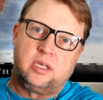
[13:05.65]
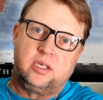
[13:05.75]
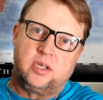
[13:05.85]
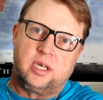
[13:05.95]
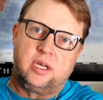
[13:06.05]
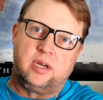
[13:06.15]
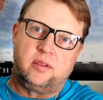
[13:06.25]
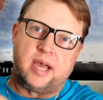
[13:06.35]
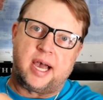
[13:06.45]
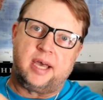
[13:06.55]
you can hear
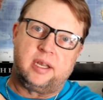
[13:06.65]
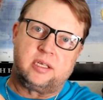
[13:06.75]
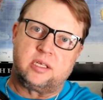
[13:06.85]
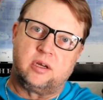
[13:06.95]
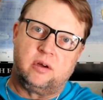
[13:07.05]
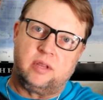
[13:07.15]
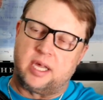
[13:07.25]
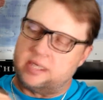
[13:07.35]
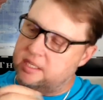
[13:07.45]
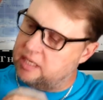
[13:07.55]
that. So
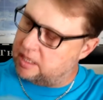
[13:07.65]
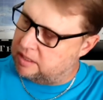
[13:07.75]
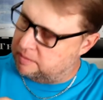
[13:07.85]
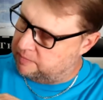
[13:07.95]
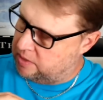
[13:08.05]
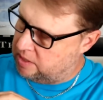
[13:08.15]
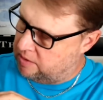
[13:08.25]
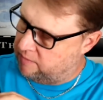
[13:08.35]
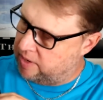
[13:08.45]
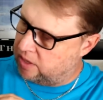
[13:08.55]
that's
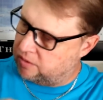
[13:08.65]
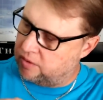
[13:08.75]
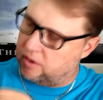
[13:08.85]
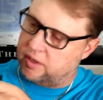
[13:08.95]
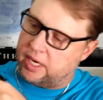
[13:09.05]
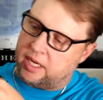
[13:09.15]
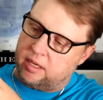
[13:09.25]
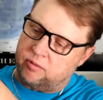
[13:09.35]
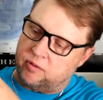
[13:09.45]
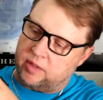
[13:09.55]
Velcro, and it
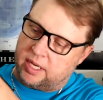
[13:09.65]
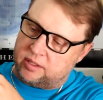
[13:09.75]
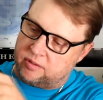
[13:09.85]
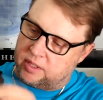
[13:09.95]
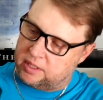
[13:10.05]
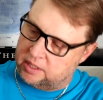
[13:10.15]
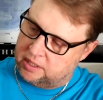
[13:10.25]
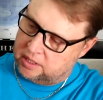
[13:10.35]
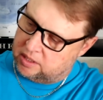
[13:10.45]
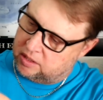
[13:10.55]
comes with extra
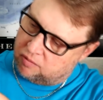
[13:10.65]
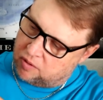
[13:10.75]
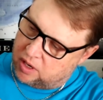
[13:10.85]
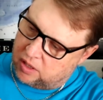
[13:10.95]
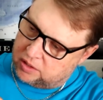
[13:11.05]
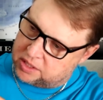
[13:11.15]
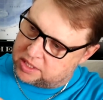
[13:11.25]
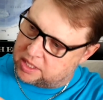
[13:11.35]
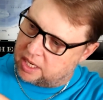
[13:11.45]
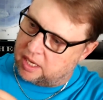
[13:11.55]

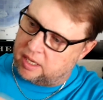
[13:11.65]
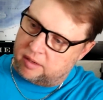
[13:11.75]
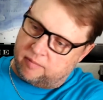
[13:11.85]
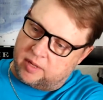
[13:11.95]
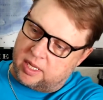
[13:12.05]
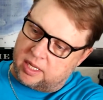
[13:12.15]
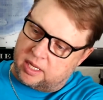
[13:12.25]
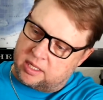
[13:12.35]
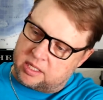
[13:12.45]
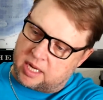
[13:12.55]
walls in
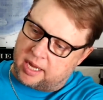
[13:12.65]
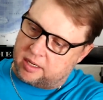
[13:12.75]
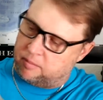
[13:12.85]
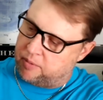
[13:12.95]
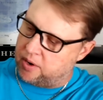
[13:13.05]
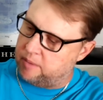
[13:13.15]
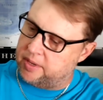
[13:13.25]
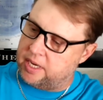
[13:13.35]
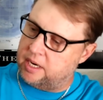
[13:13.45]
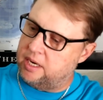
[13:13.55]
the side
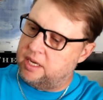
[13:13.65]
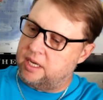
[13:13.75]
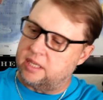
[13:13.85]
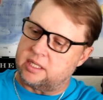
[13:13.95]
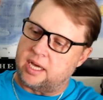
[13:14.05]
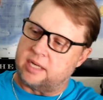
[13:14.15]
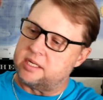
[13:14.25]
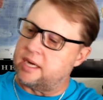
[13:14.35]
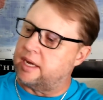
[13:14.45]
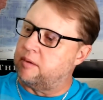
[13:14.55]
compartment. It's got
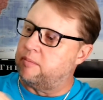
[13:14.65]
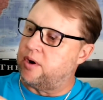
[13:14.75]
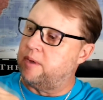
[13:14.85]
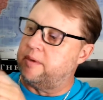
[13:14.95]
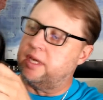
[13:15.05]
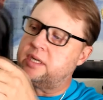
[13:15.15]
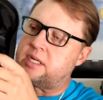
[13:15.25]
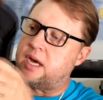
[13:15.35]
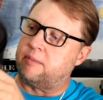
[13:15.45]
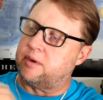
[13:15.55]
side compartment,
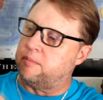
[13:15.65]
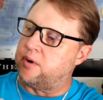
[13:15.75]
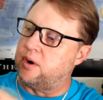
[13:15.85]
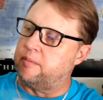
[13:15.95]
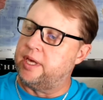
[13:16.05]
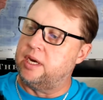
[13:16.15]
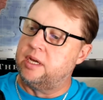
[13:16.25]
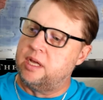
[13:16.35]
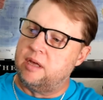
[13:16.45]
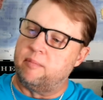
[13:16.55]
top compartment.
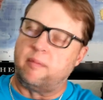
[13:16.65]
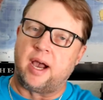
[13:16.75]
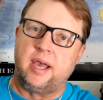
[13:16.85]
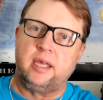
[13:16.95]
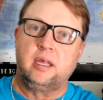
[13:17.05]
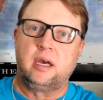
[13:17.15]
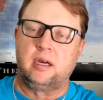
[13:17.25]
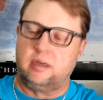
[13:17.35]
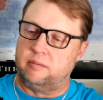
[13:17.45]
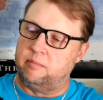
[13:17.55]
My
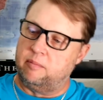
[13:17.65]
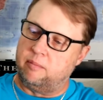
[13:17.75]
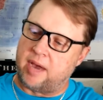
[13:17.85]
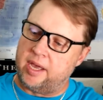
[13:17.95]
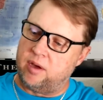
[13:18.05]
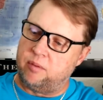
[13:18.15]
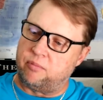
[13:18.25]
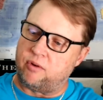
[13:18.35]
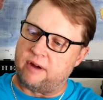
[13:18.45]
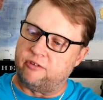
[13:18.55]
own
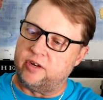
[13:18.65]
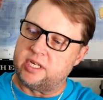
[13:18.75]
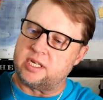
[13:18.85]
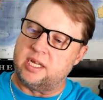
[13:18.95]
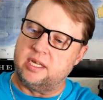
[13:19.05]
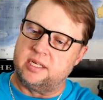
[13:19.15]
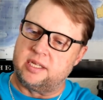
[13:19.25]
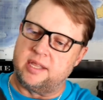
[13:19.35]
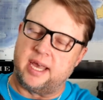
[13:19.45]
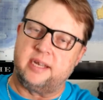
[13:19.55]
preference is
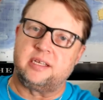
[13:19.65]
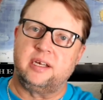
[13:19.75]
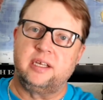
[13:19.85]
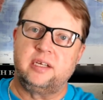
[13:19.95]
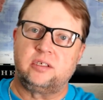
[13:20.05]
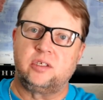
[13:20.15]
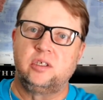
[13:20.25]
that it's a little